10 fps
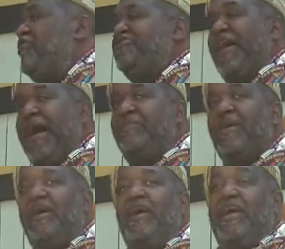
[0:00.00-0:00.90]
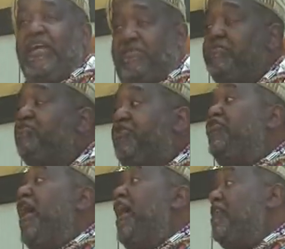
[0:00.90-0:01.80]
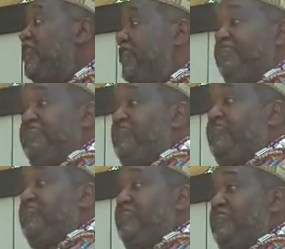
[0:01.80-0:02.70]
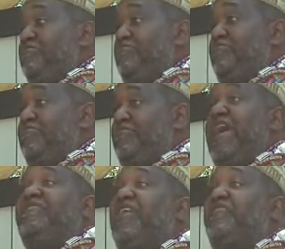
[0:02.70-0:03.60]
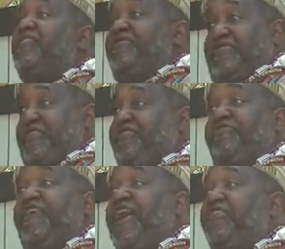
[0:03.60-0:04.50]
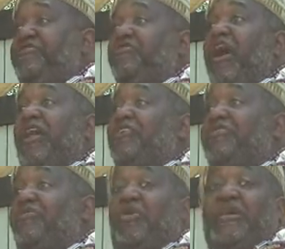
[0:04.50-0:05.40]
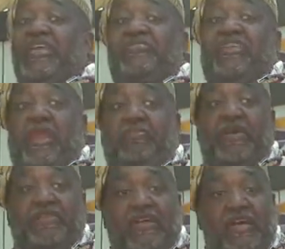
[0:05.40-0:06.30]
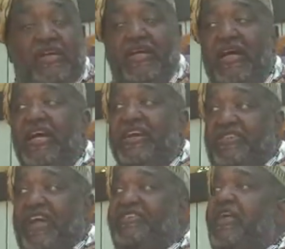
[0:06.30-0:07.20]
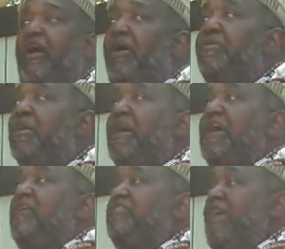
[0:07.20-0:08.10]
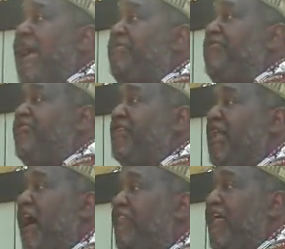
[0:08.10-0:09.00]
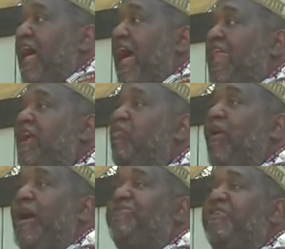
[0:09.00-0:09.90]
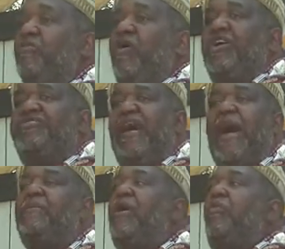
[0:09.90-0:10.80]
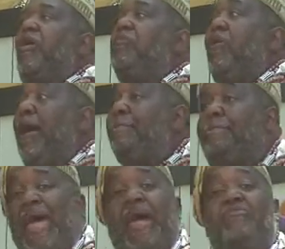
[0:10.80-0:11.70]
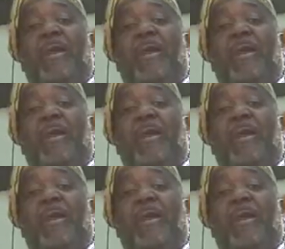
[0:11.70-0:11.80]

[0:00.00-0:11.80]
a good time. $2. Even if it's a fake, $2, what? That's not a big deal. He takes it home, he dampens the cloth, and he wipes it one time. One wipe, bam,